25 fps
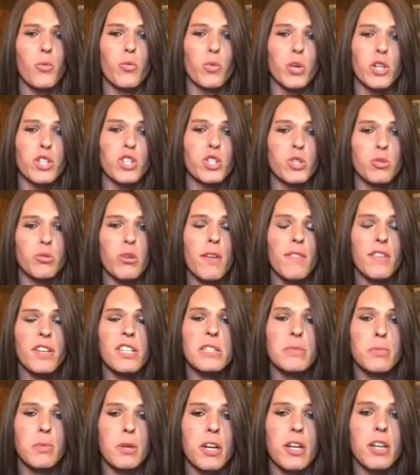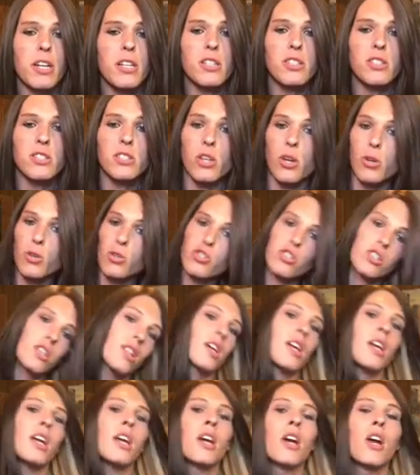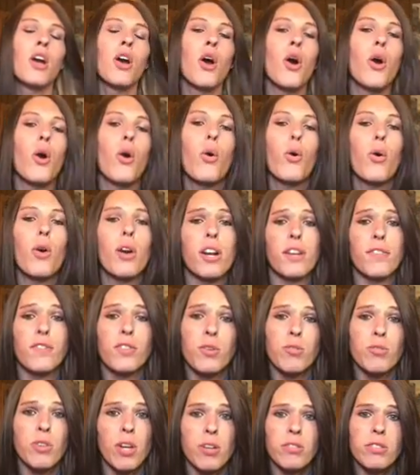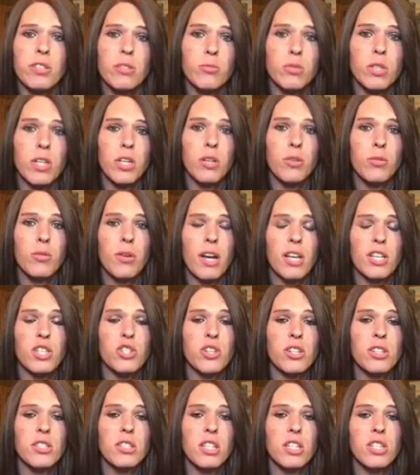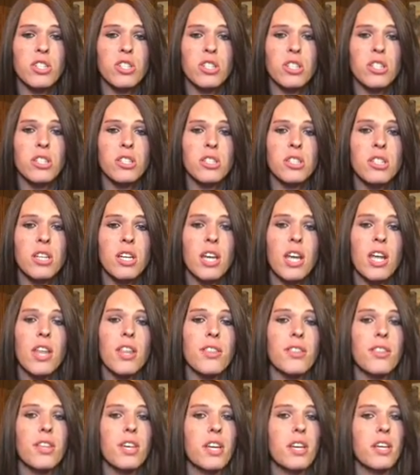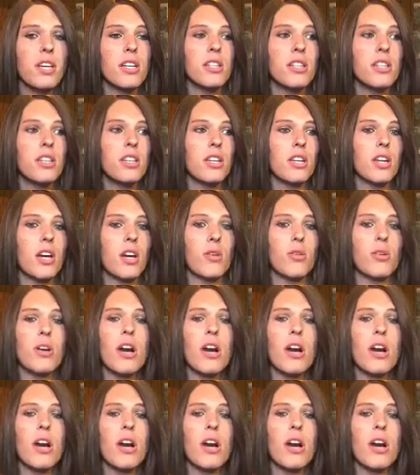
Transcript: what you have experienced socially, Or if you know someone who has transitioned, then, you know,